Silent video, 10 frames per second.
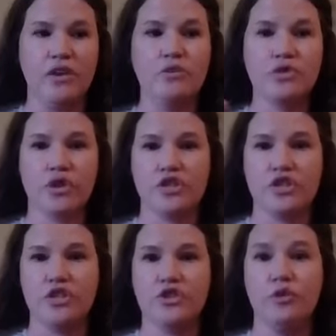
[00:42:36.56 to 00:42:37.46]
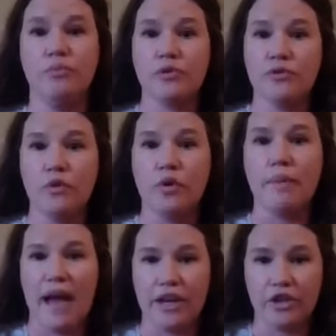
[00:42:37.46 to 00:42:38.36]
nutrition to
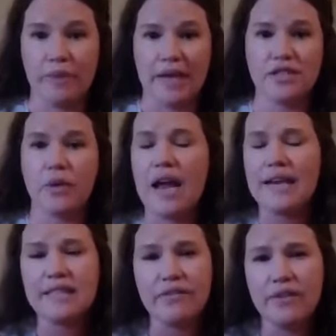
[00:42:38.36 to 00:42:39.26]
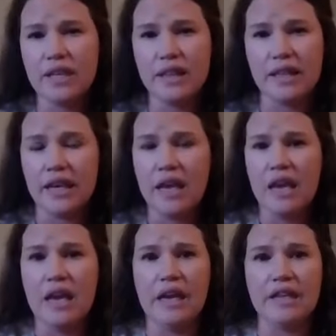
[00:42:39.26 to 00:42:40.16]
perform at your best. So I definitely think
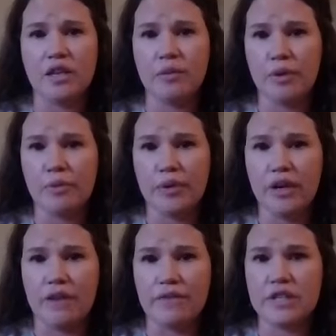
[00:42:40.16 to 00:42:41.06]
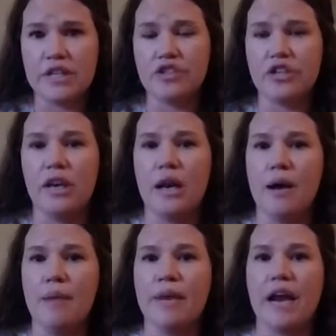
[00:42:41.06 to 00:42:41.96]
it's an appropriate conversation,
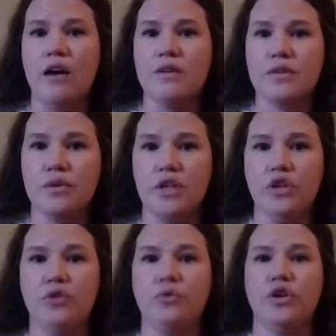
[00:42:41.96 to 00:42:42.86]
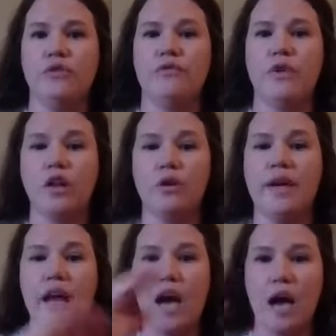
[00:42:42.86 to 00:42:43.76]
but I also think you could follow
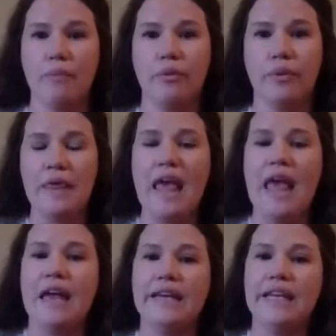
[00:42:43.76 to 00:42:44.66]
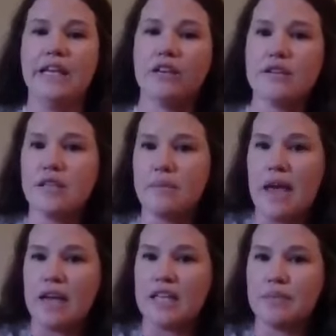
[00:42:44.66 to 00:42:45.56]
it up with, and here are some
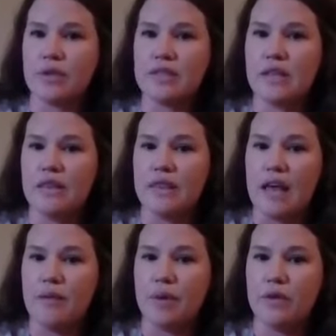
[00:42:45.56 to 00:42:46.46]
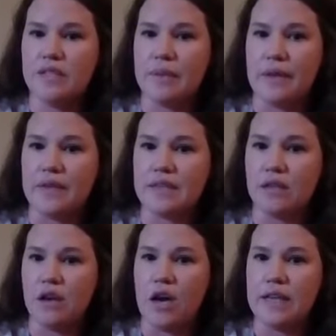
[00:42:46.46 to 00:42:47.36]
experts that post about this a
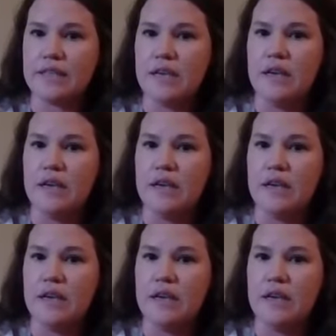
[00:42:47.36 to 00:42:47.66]
lot,